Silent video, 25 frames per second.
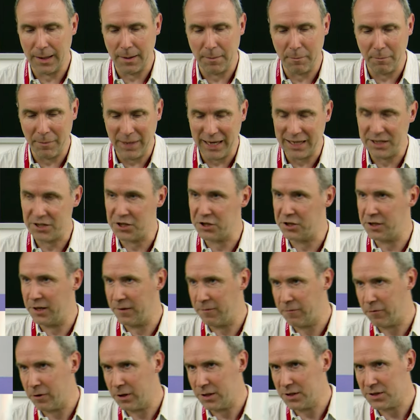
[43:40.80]
major
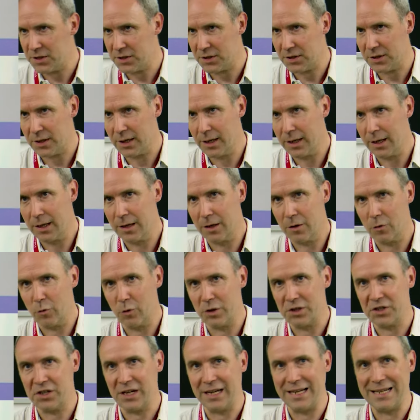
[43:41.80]
difference,
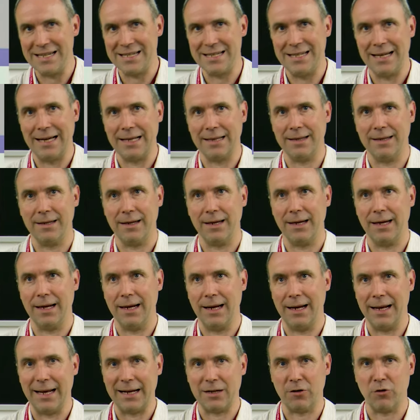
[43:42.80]
which is that
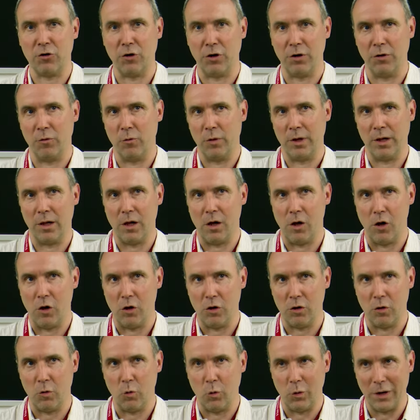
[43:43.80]
Electron will
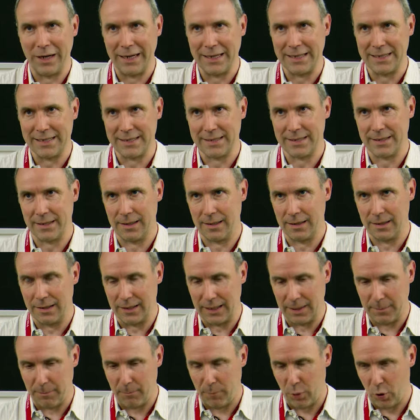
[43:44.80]
always
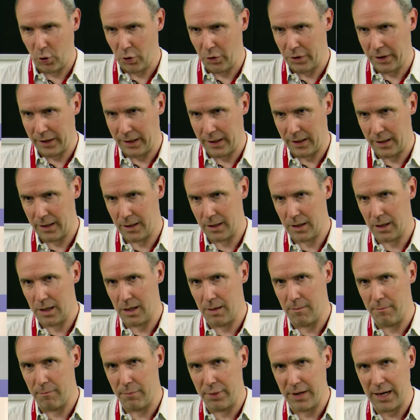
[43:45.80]
deploy
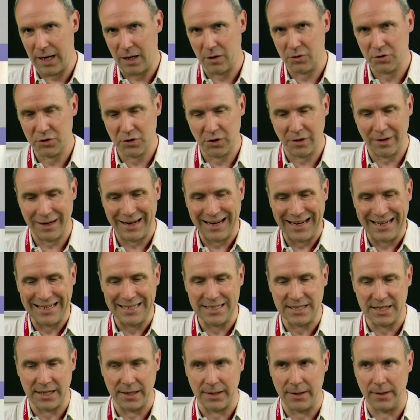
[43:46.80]
a browser
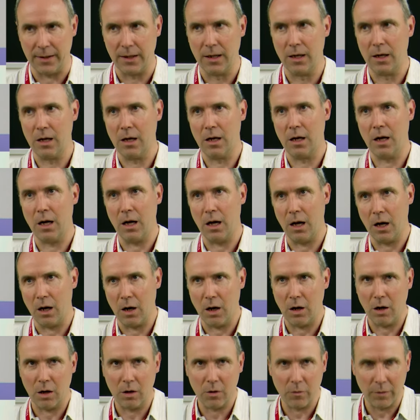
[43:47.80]
engine
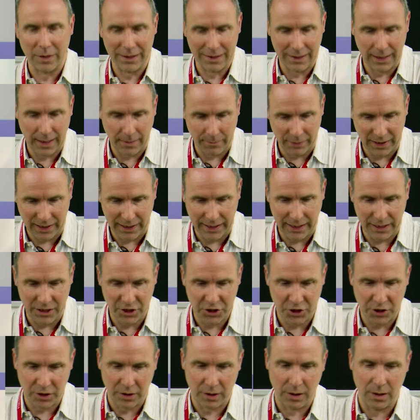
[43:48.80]
along with the
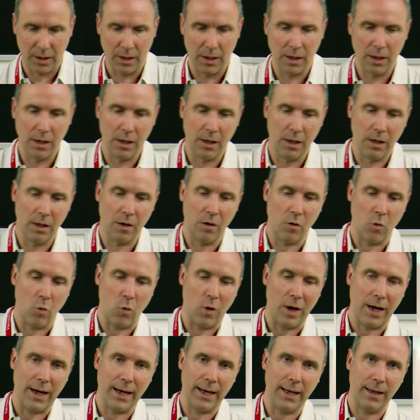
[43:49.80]
application,
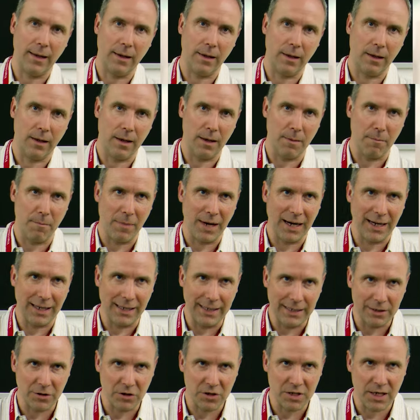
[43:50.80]
while a
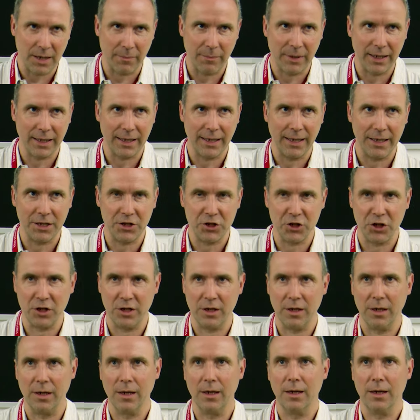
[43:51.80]
Miletus application